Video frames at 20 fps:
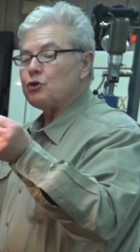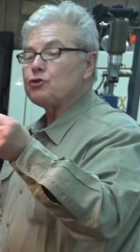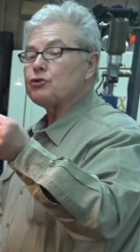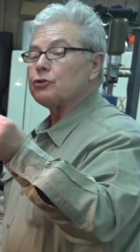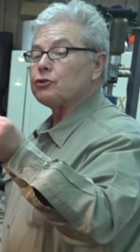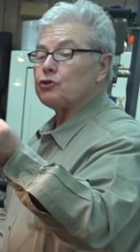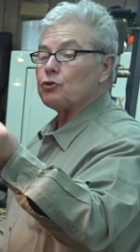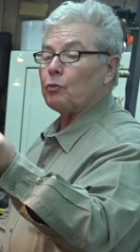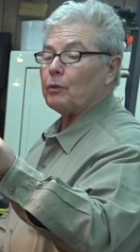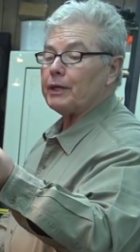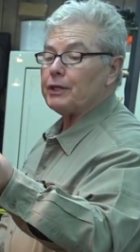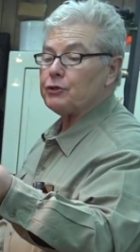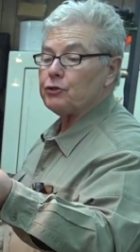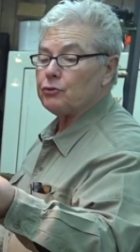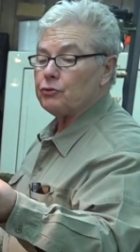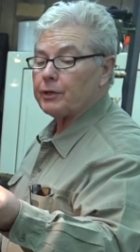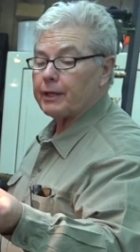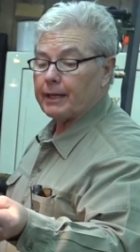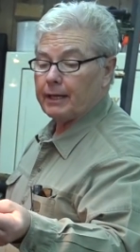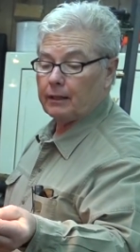using
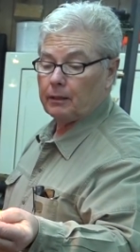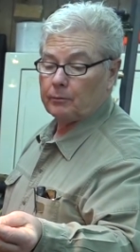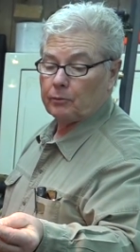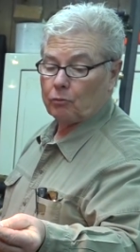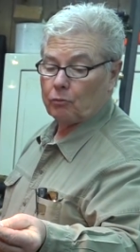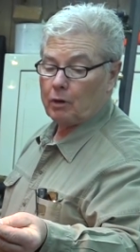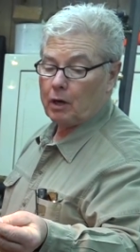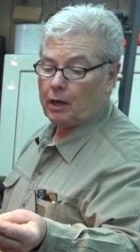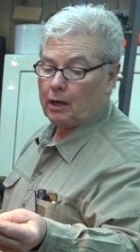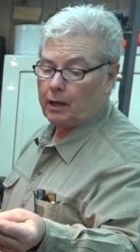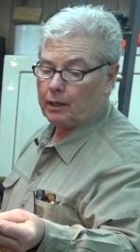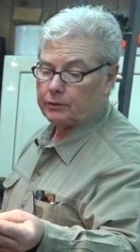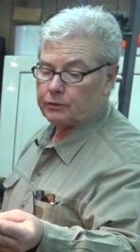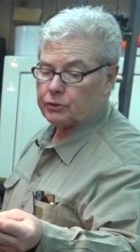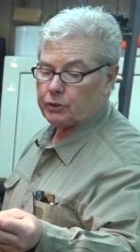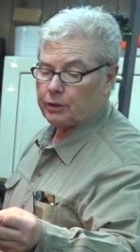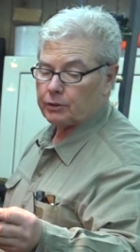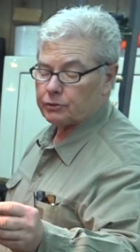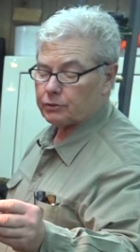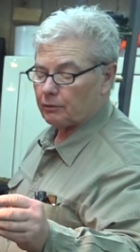22 caliber
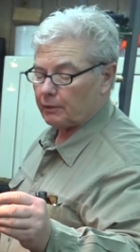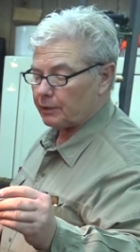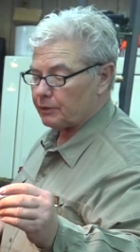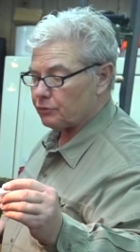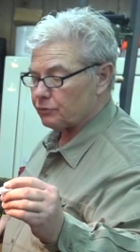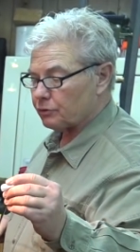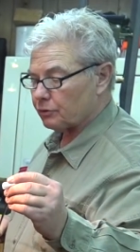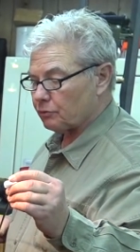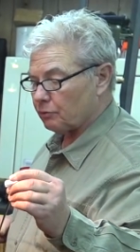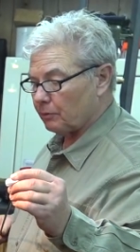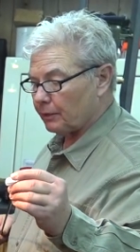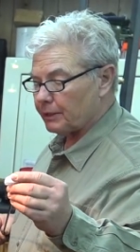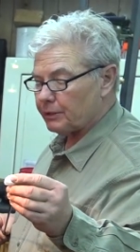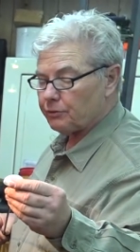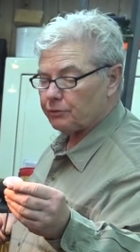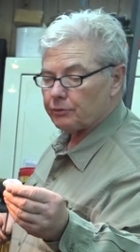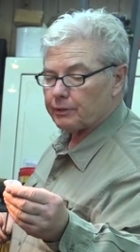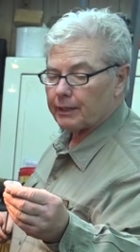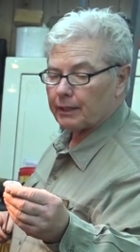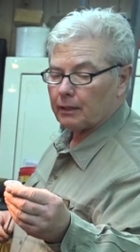rods, so I use a
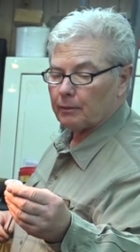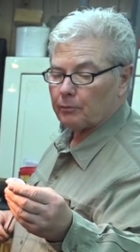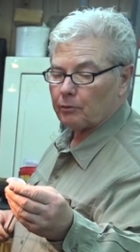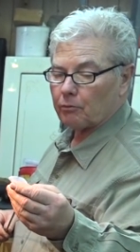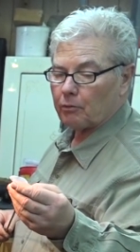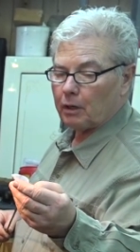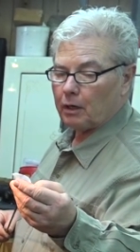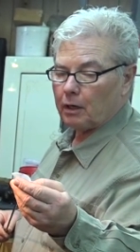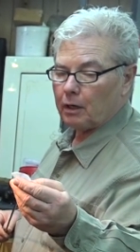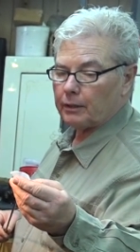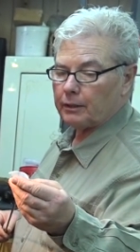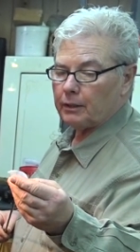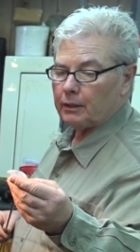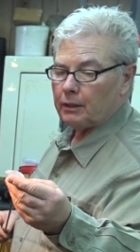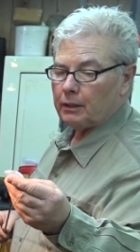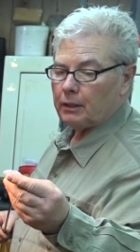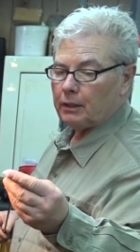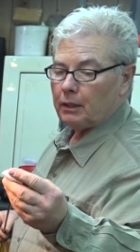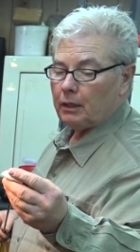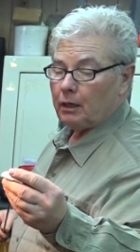22 caliber rod
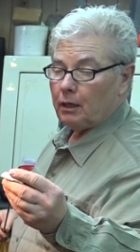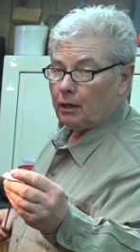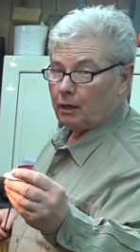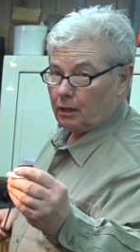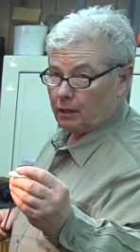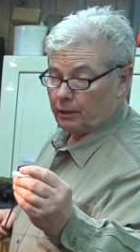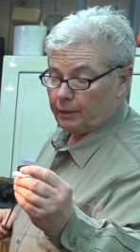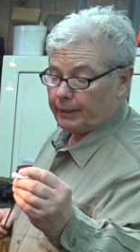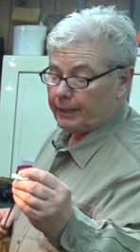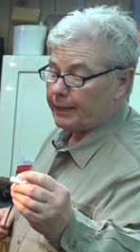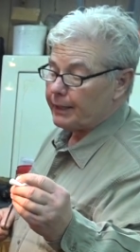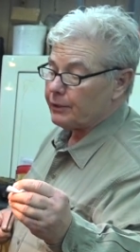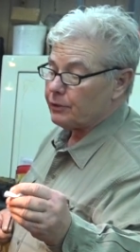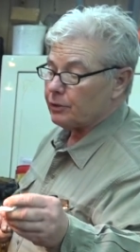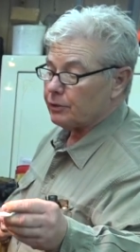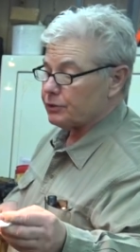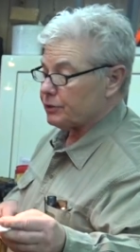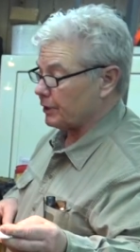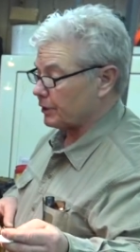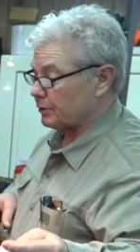on a
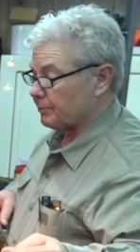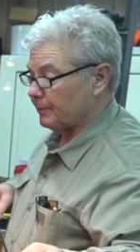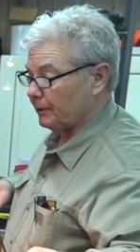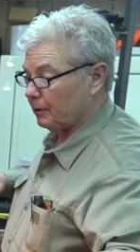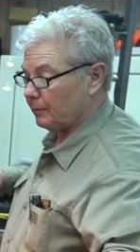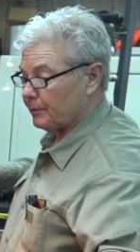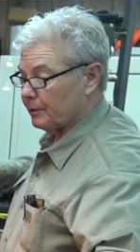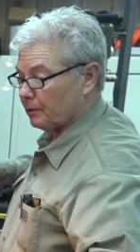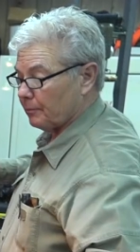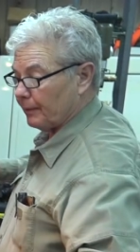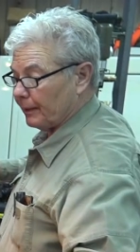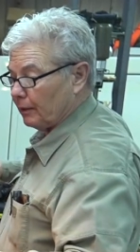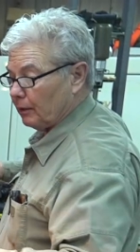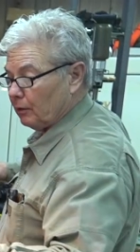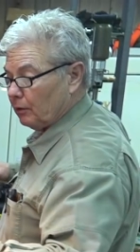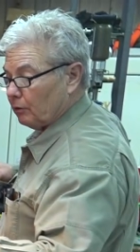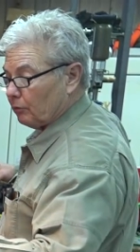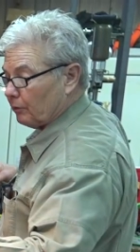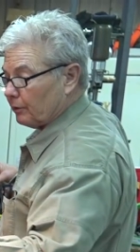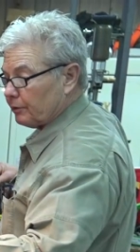6mm
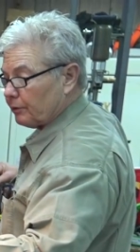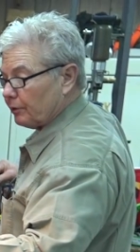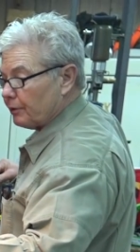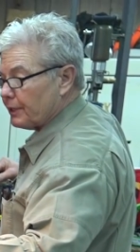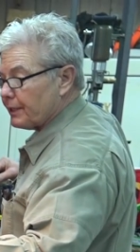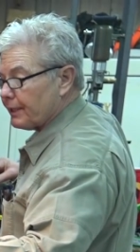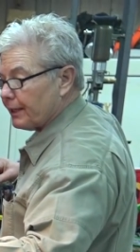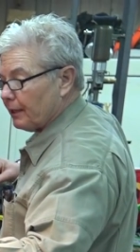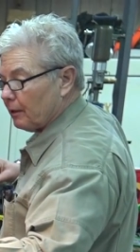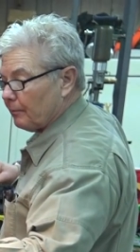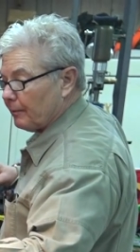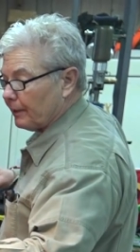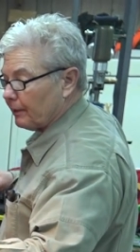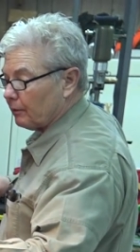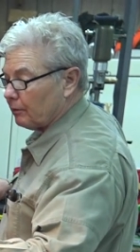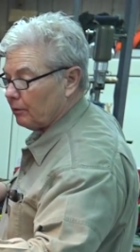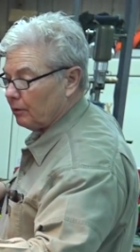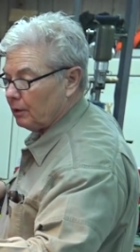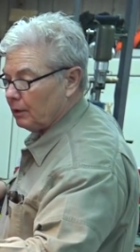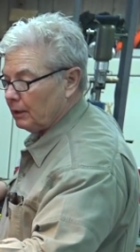barrel or a 30 cal
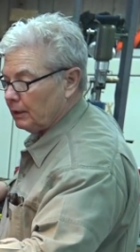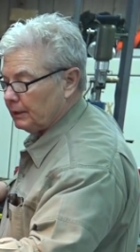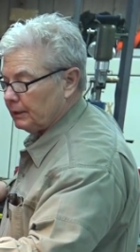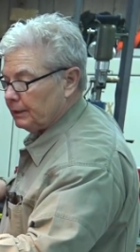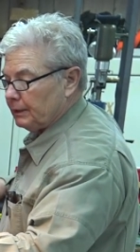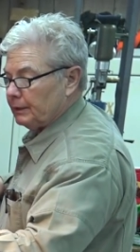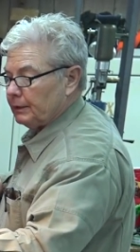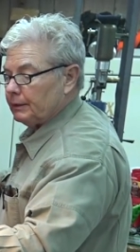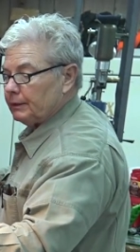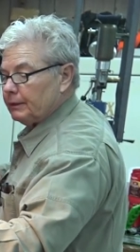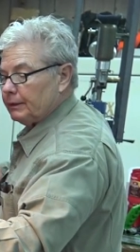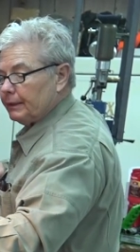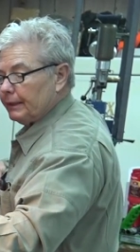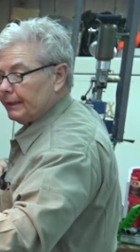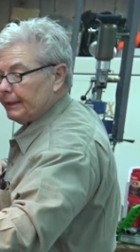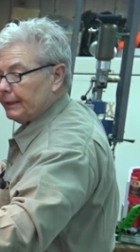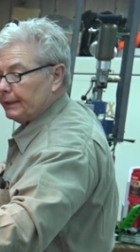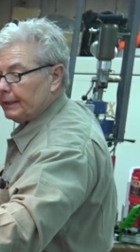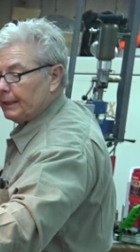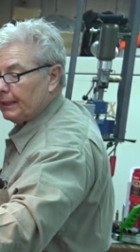barrel,
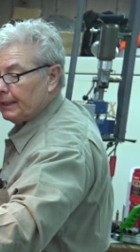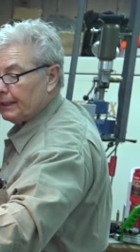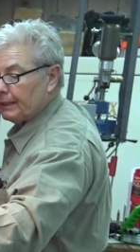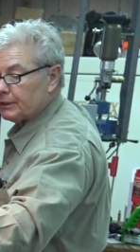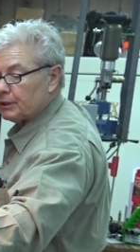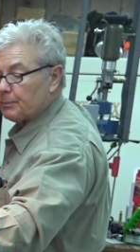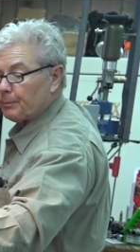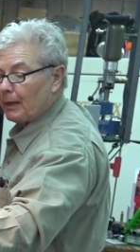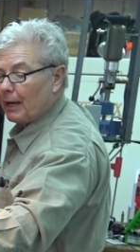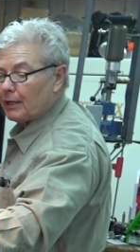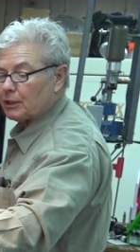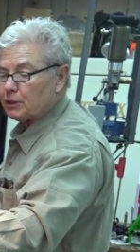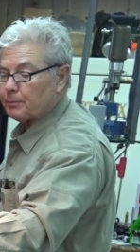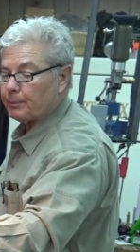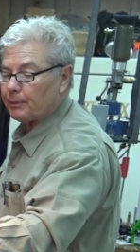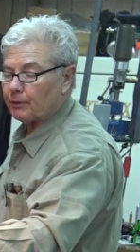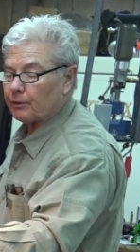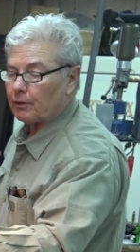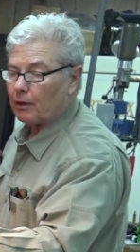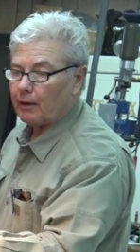and I
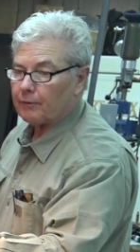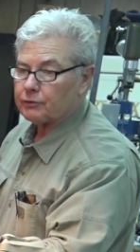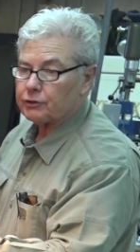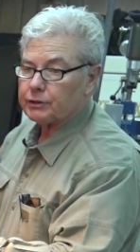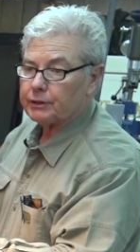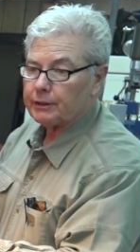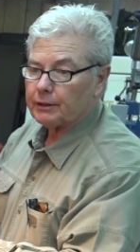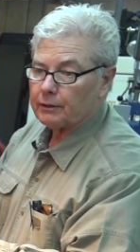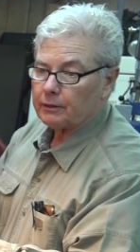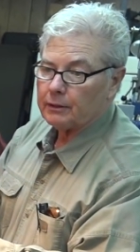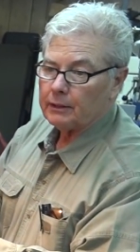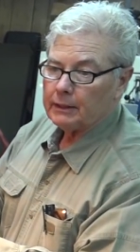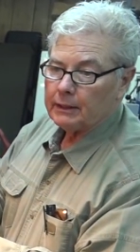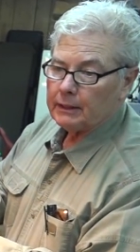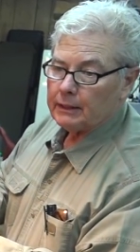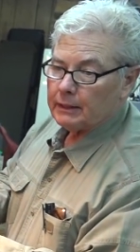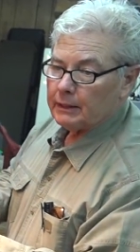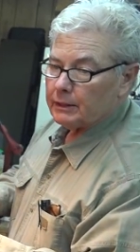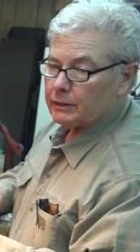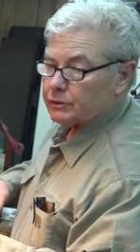spear it off center
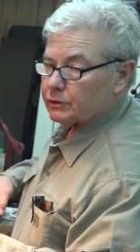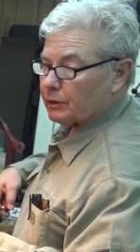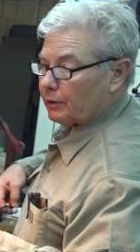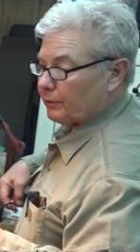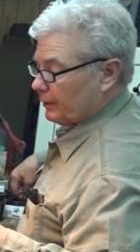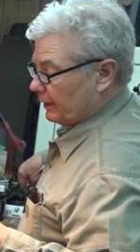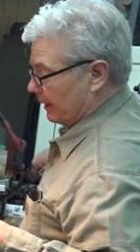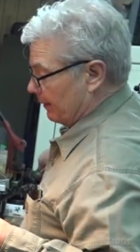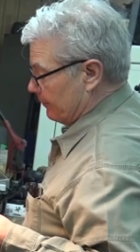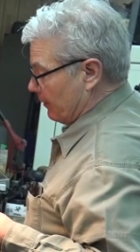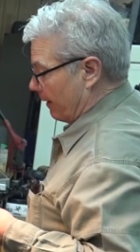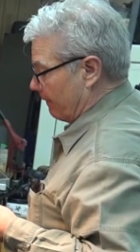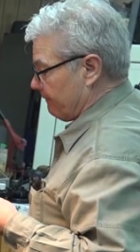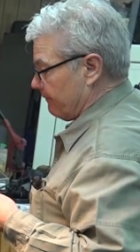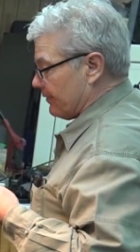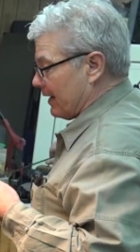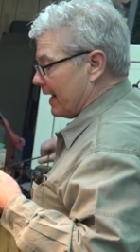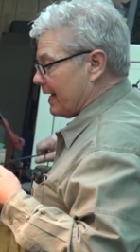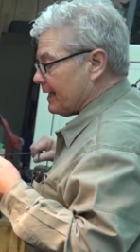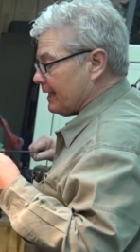so that I'm not
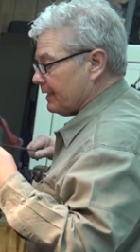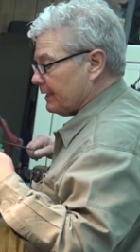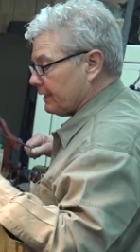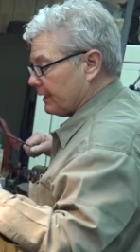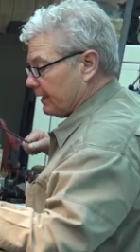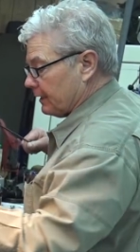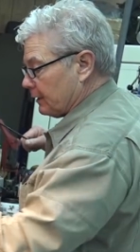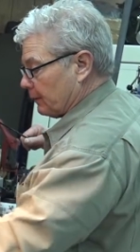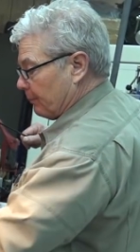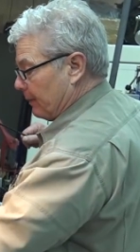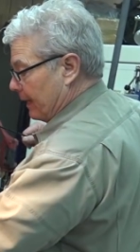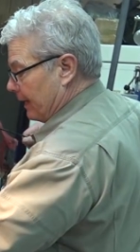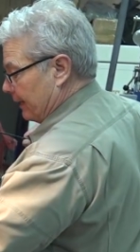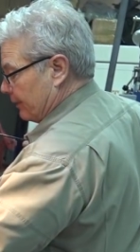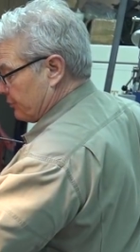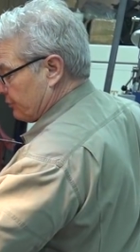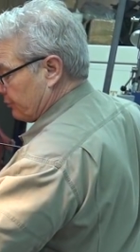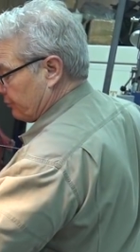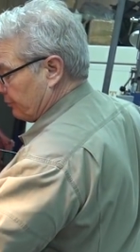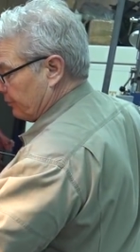fighting to get the
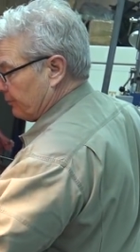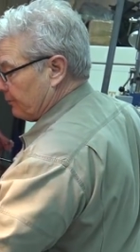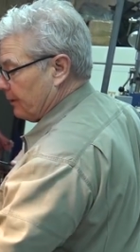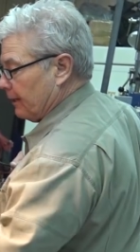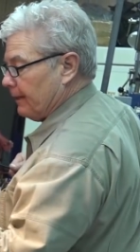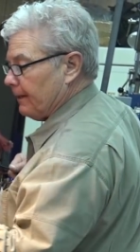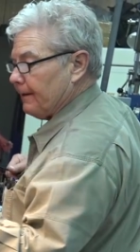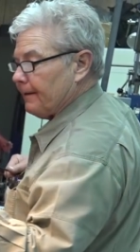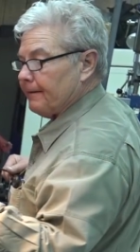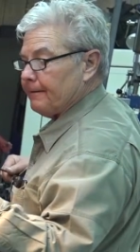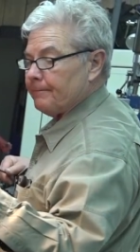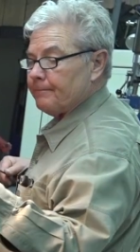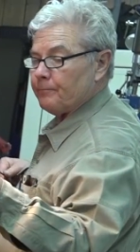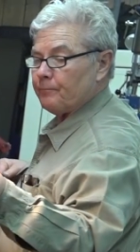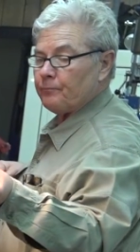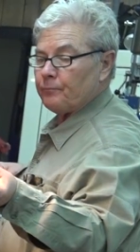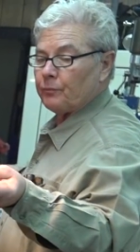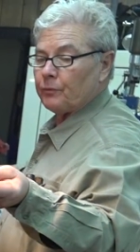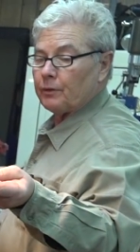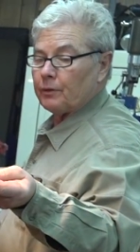patch through.
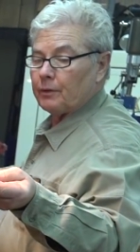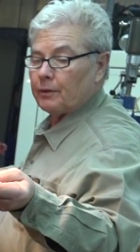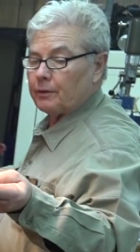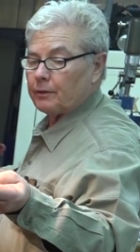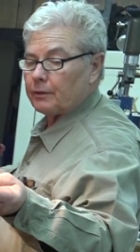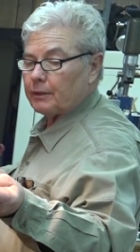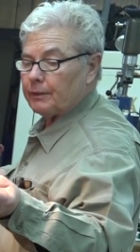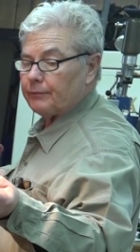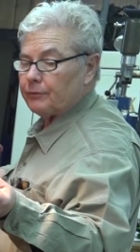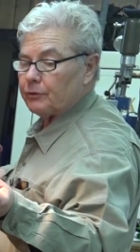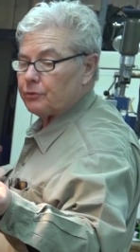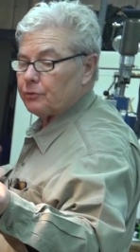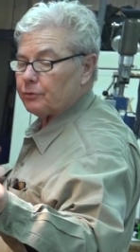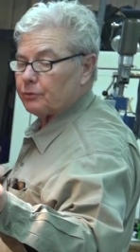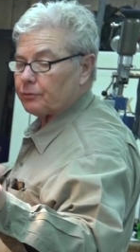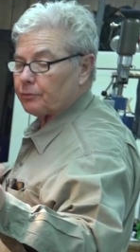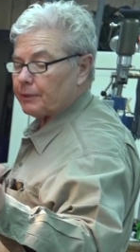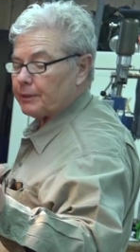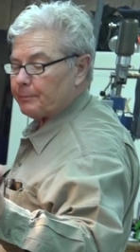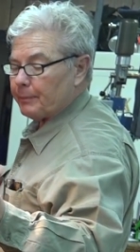Give it 2
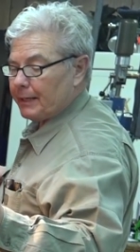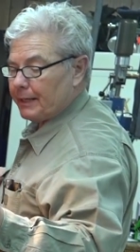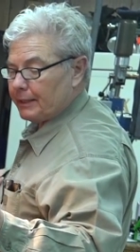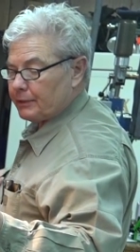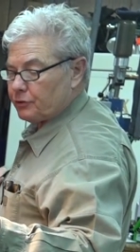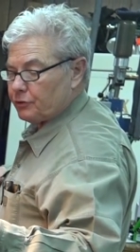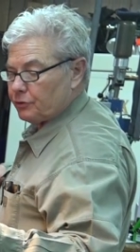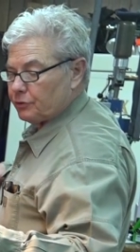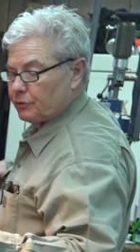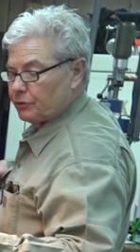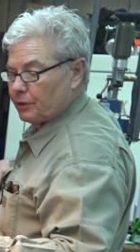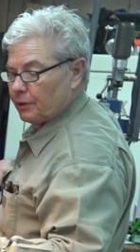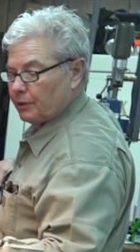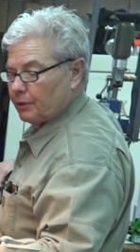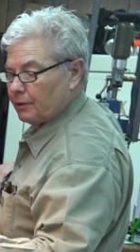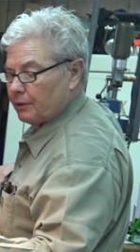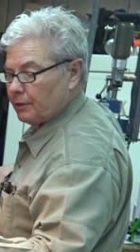or 3 patches,